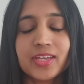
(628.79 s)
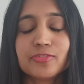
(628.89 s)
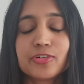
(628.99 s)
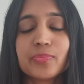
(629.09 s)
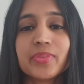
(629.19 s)

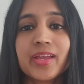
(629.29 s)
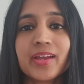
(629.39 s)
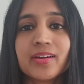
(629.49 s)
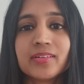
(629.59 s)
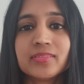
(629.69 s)
And from
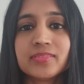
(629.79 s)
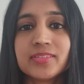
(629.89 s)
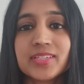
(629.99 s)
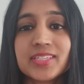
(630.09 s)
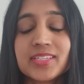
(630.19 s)
there,
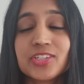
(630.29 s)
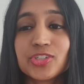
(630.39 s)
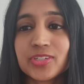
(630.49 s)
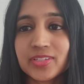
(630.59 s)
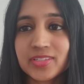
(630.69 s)

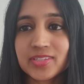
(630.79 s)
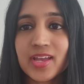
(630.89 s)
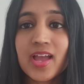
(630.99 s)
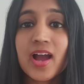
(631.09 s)
decisions